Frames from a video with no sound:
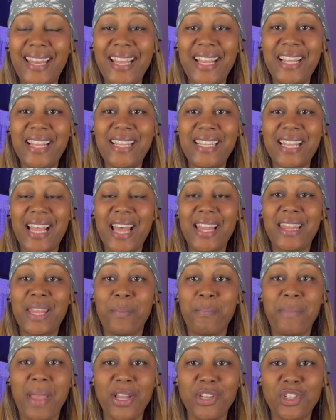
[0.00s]
is the
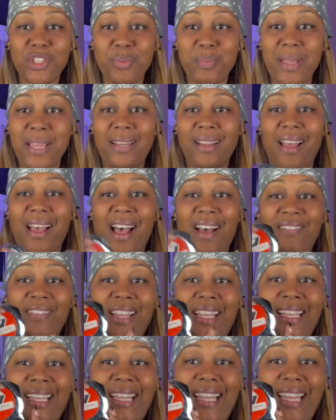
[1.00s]
measurement of
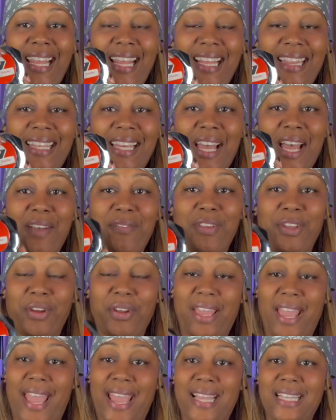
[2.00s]
the length of your
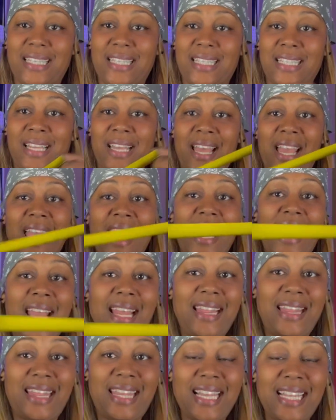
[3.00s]
case.
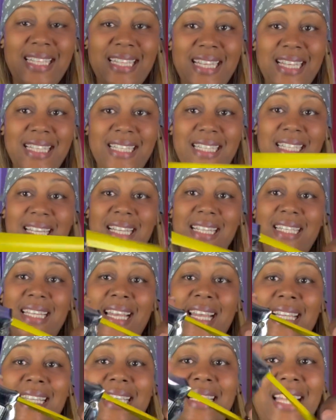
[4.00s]
In this instance,
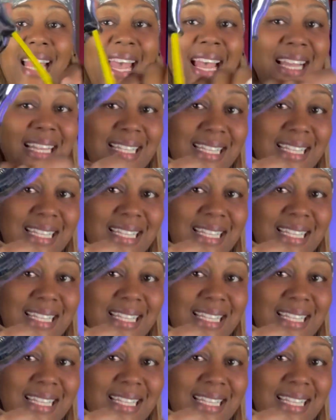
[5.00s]
it says